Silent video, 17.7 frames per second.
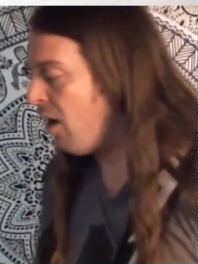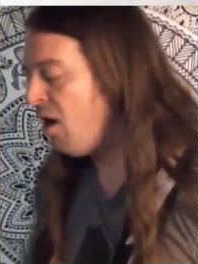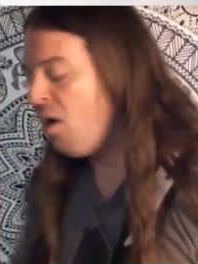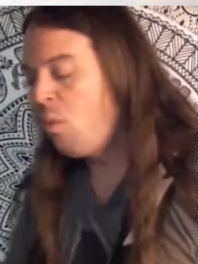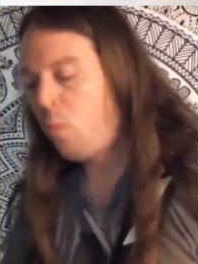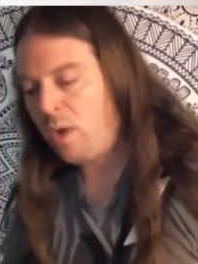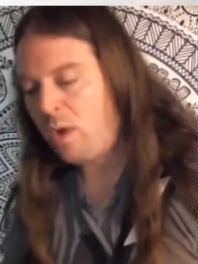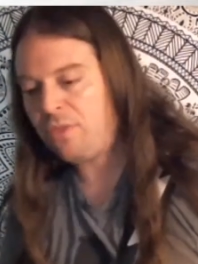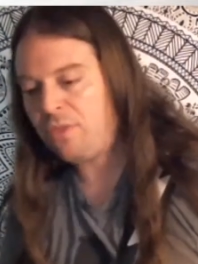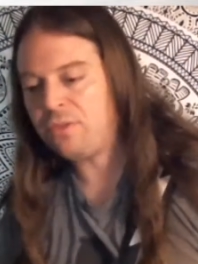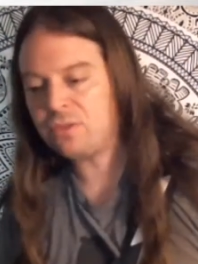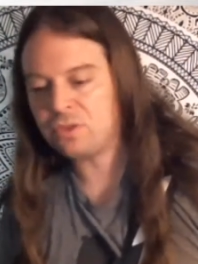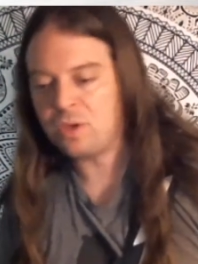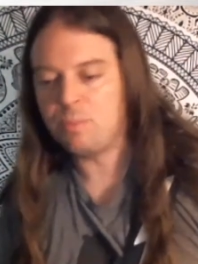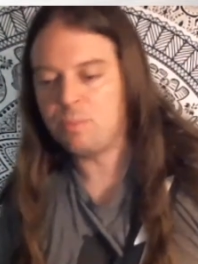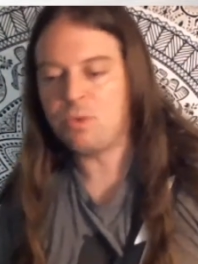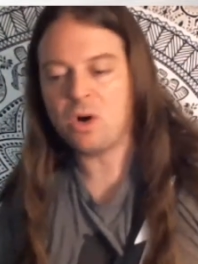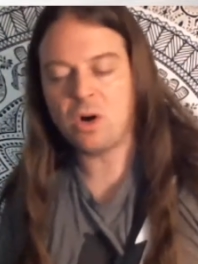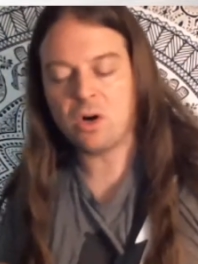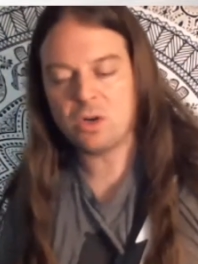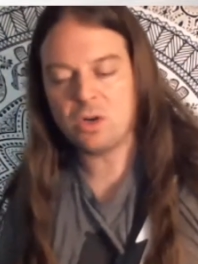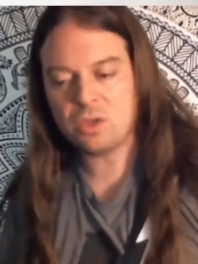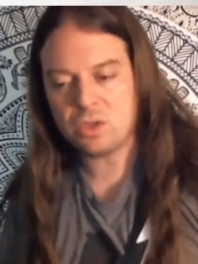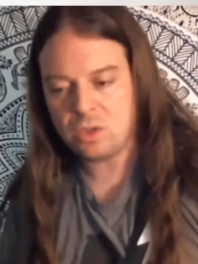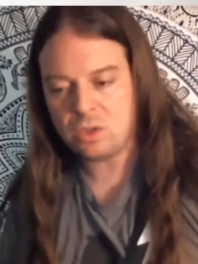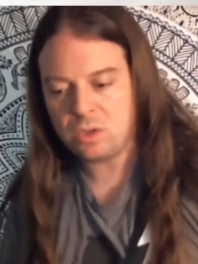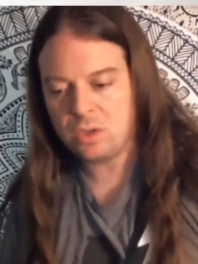with some
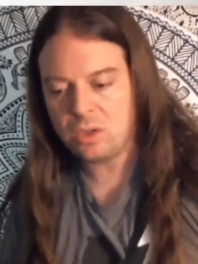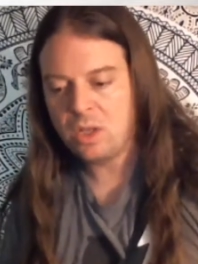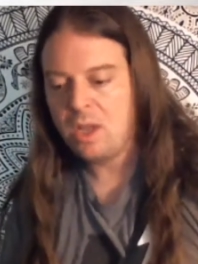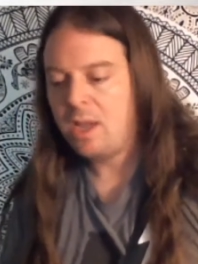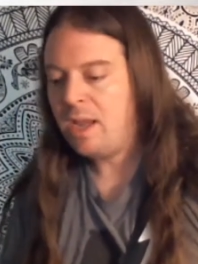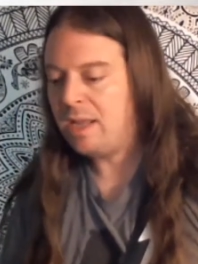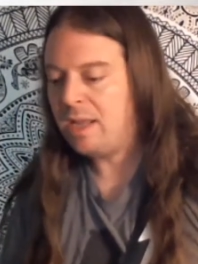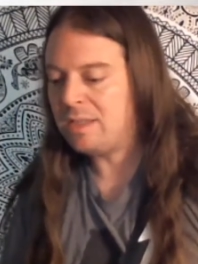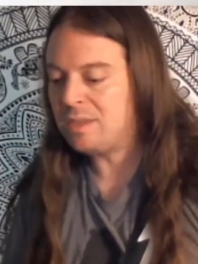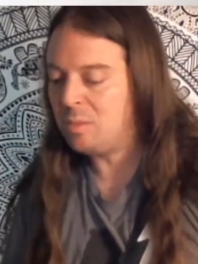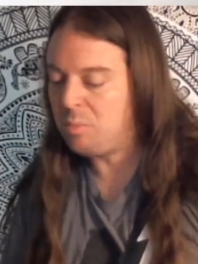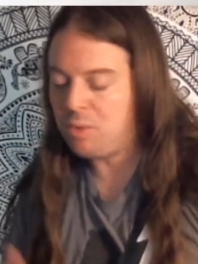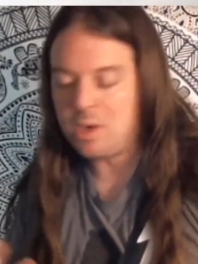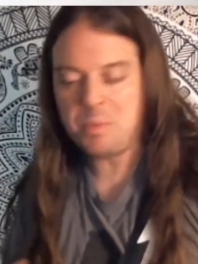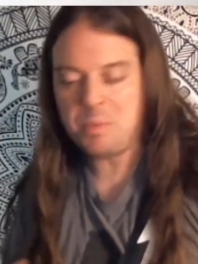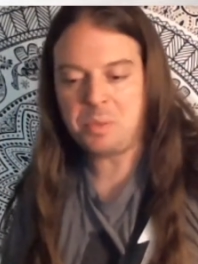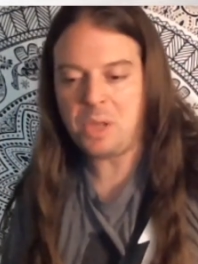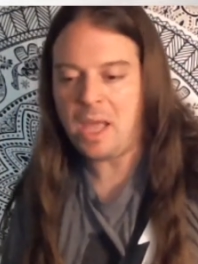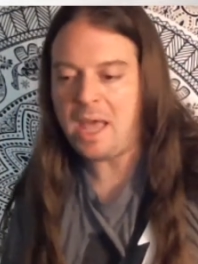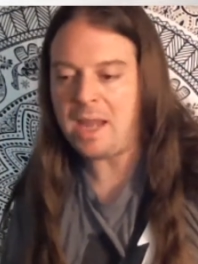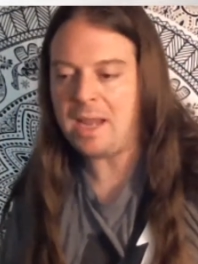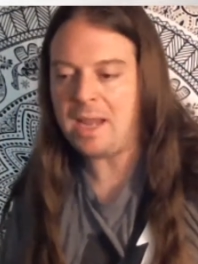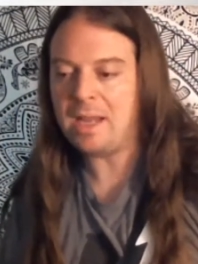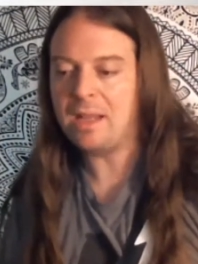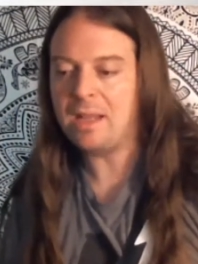rehearsal and some pre-planning.